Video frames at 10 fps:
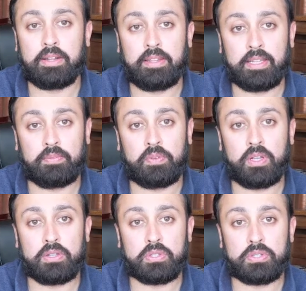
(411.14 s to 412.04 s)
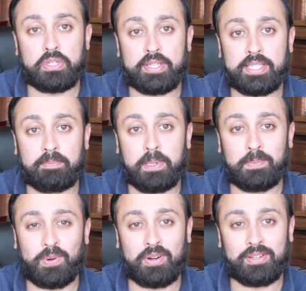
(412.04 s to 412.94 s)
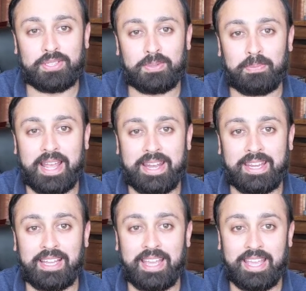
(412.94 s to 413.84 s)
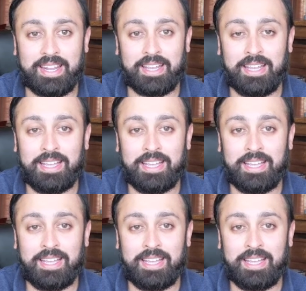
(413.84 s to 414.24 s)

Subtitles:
thing that we also saw is that people are also planning ahead.